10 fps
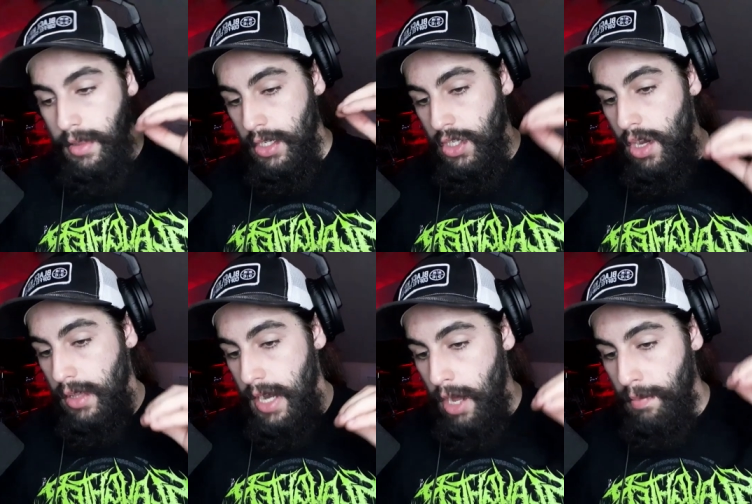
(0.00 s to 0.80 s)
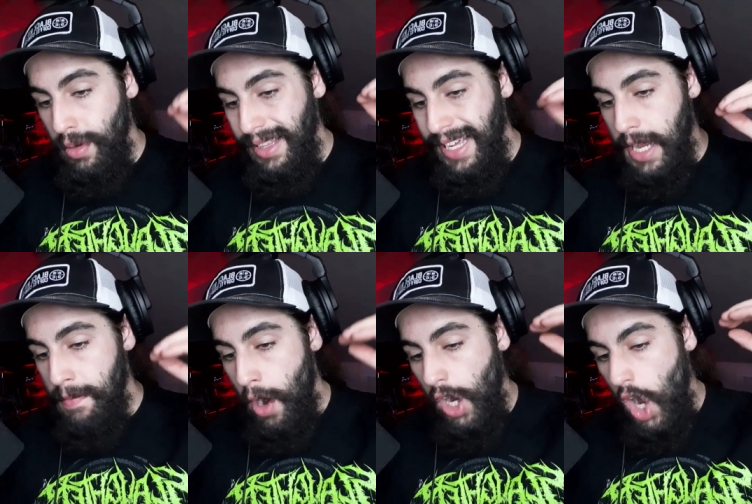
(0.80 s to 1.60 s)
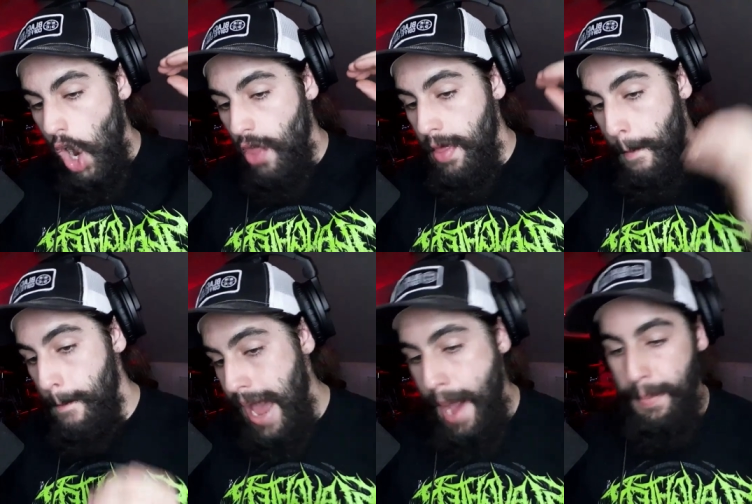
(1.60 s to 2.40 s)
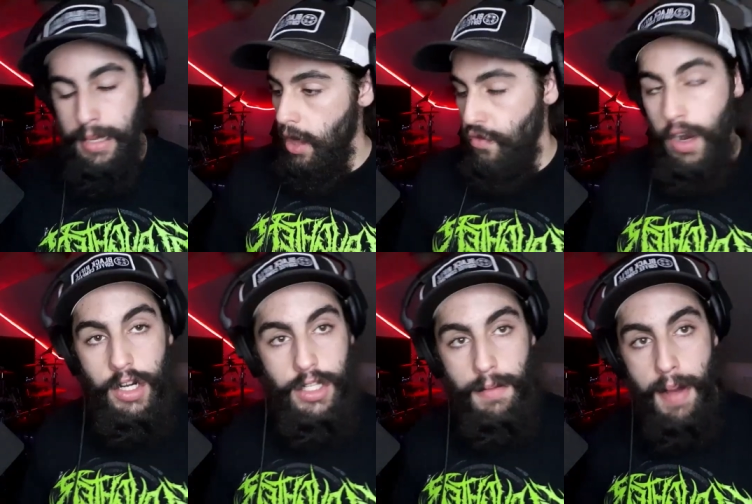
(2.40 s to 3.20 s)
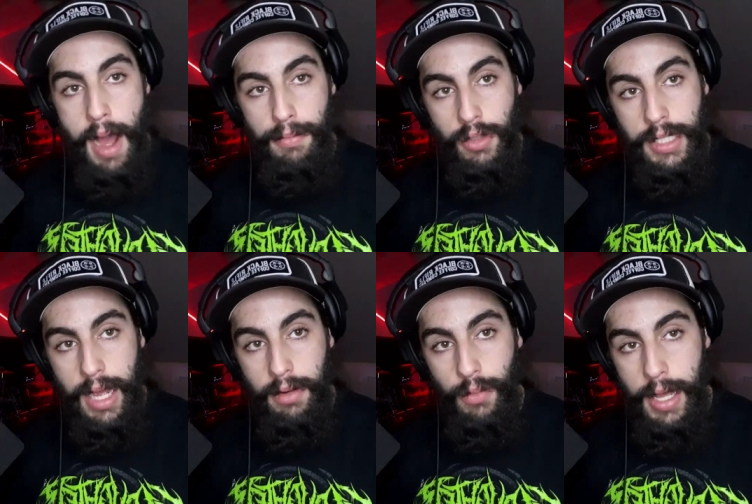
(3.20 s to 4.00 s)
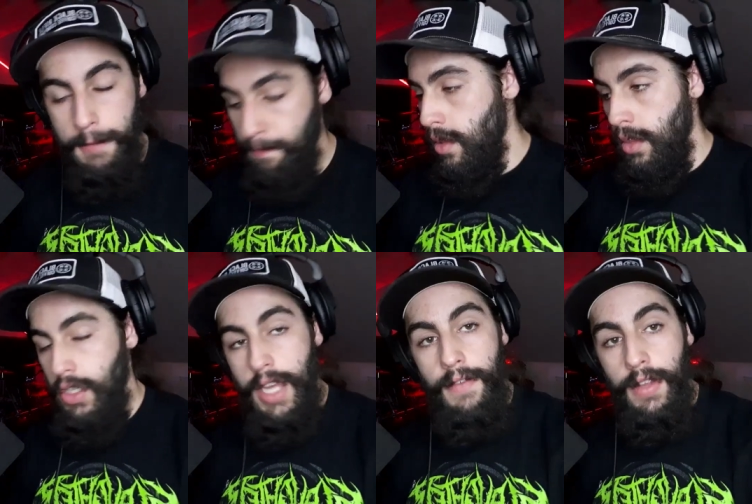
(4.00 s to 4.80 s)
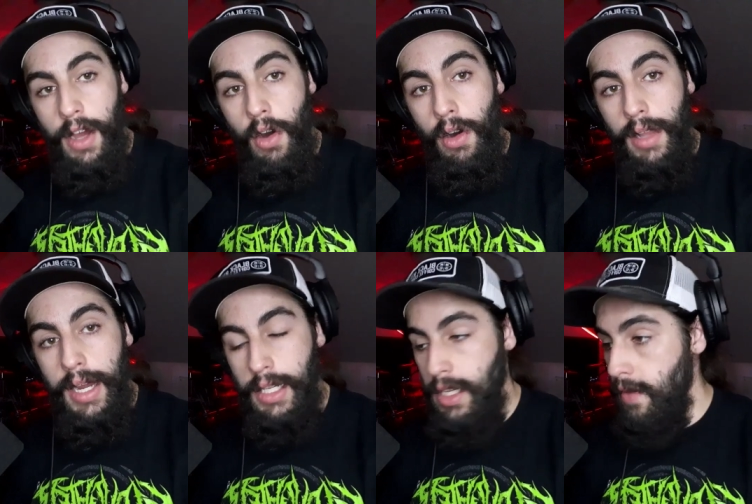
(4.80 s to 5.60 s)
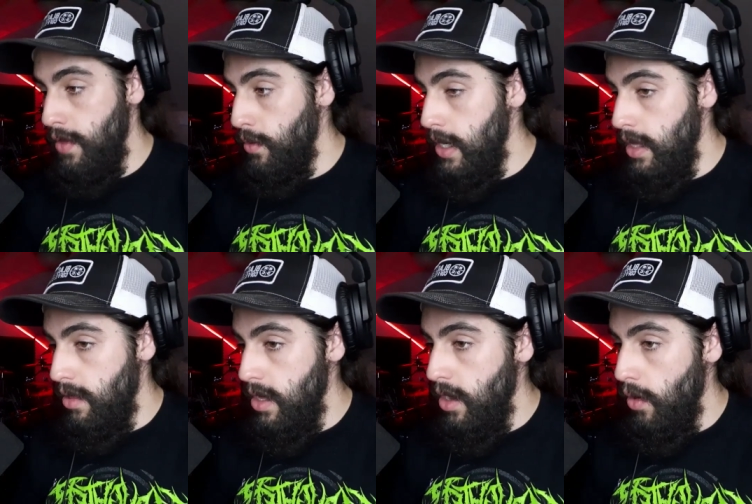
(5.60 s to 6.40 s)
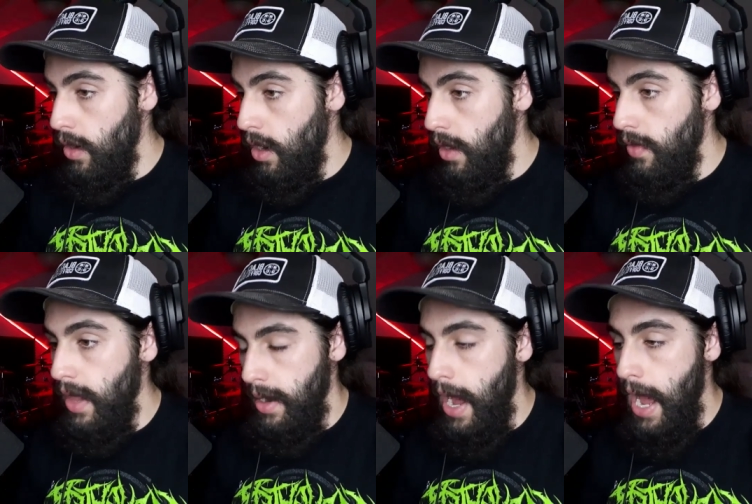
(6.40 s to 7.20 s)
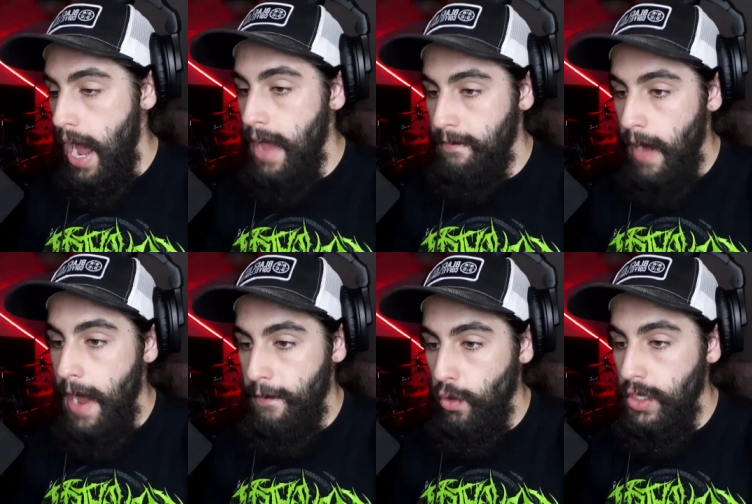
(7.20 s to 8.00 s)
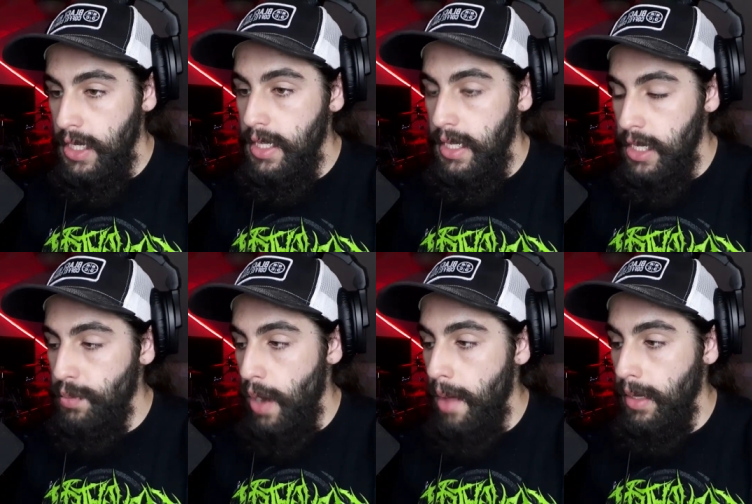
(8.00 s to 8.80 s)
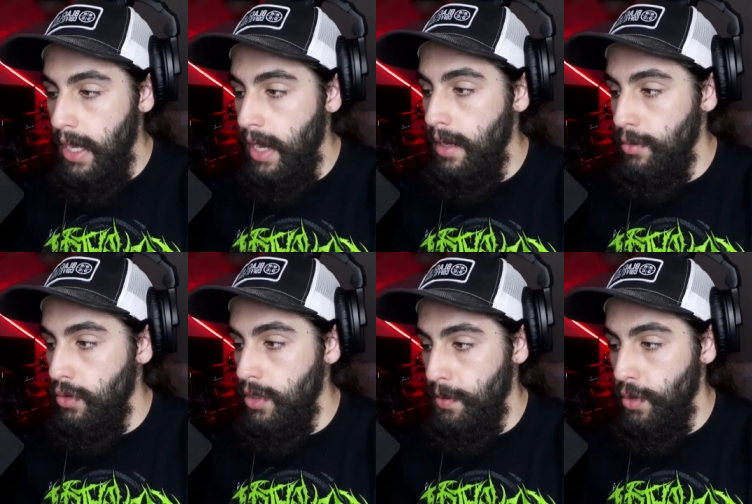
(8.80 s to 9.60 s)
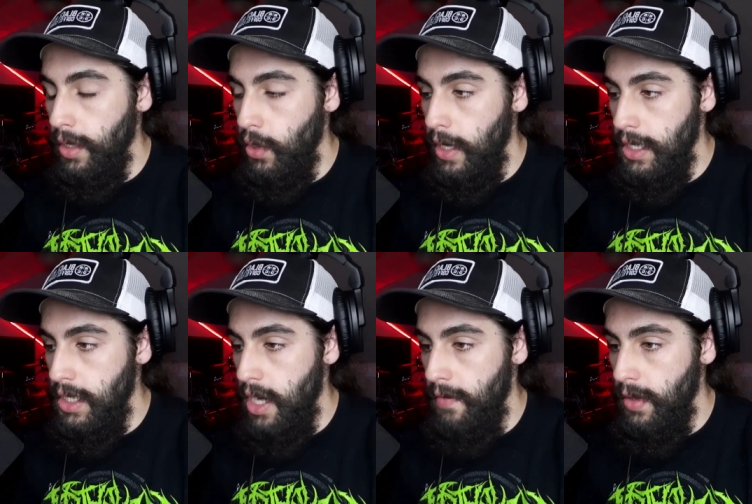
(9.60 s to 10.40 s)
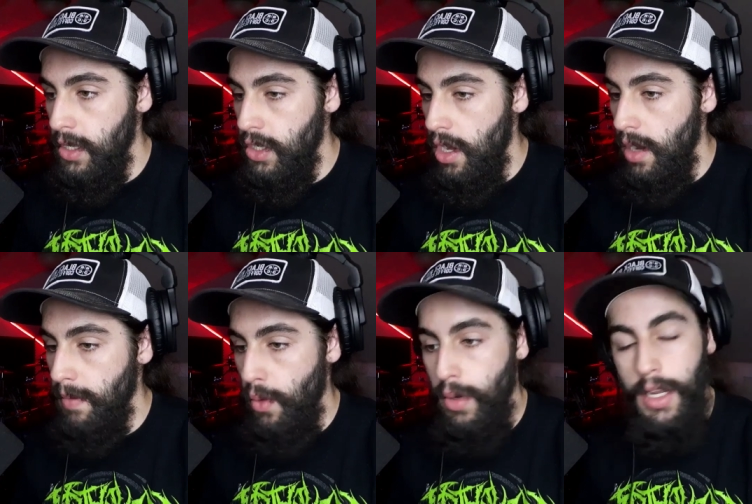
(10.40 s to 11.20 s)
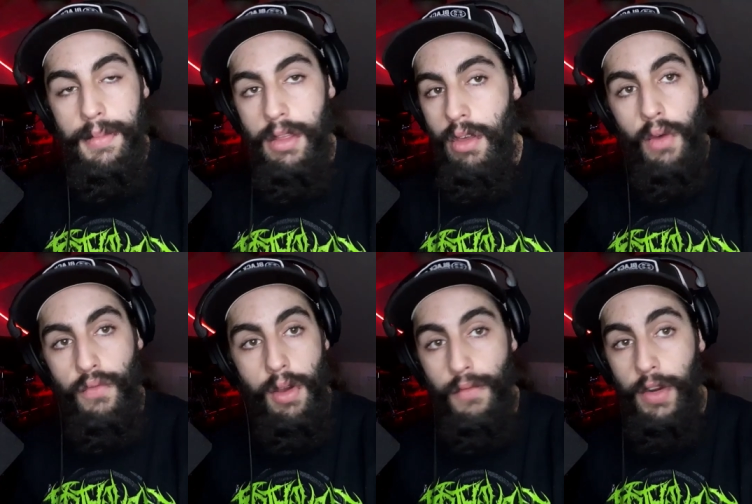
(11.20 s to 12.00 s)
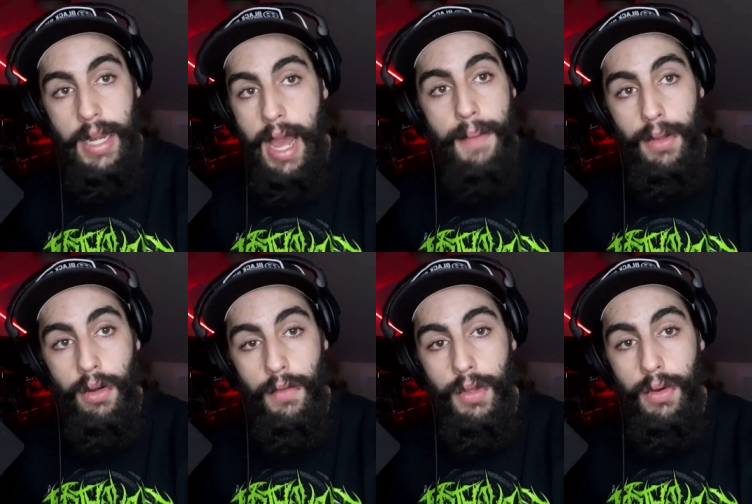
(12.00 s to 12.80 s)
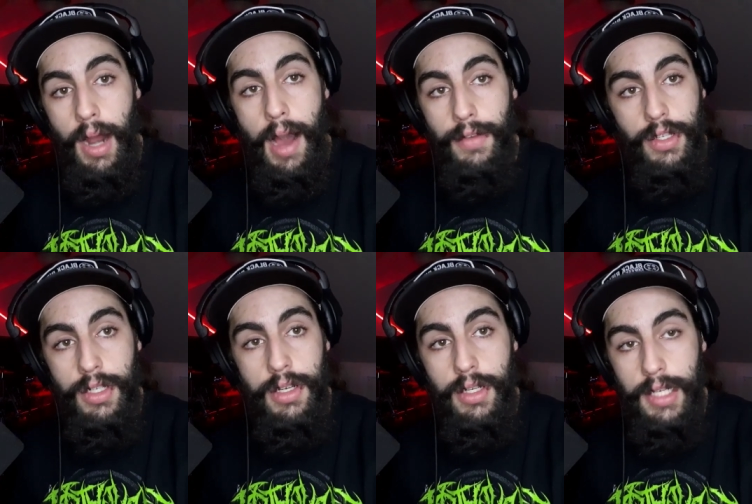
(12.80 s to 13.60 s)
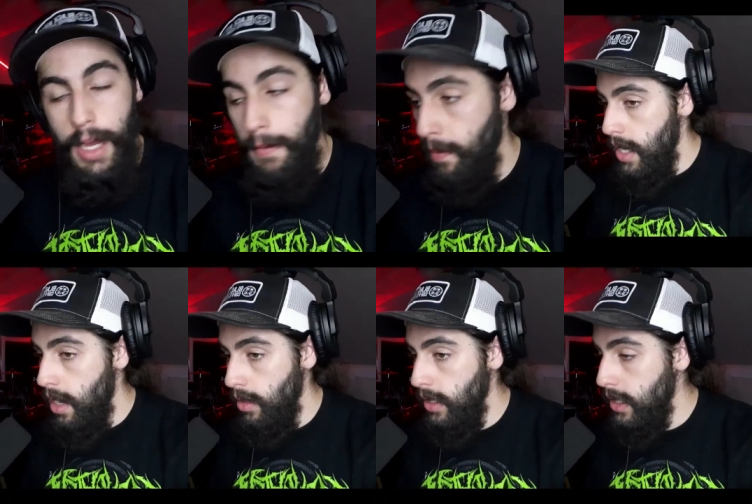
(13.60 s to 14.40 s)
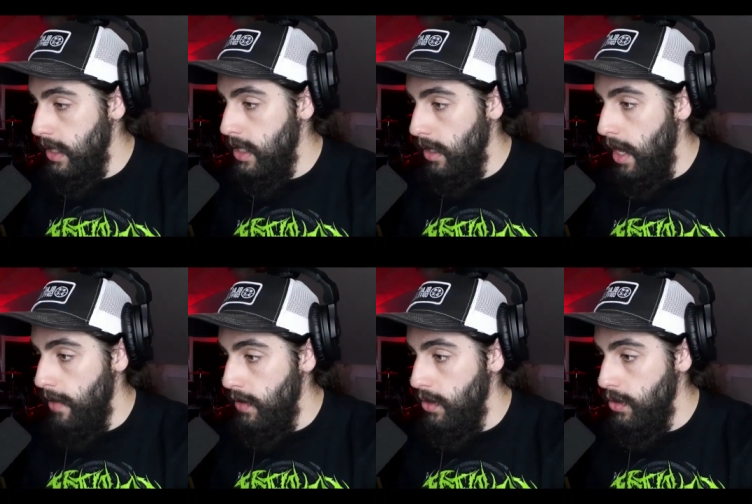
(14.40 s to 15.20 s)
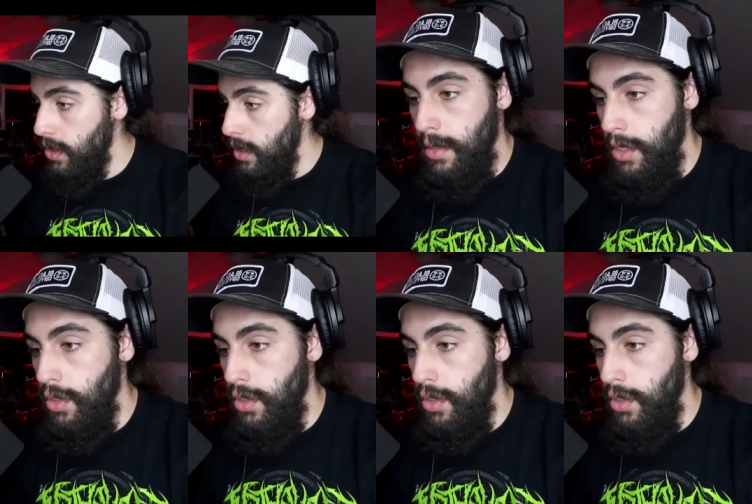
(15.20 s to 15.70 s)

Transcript: the song that helped put Linkin Park on the map as far as their pop sound went, so there's definitely a whole lot of stuff that we can see going on that I, I, I foresee that he's probably going to end up doing some really crazy stuff in this song, but we're going to be so, so freaking fucking happy to review it, obviously, you can tell. Not only because it gets a lot of views to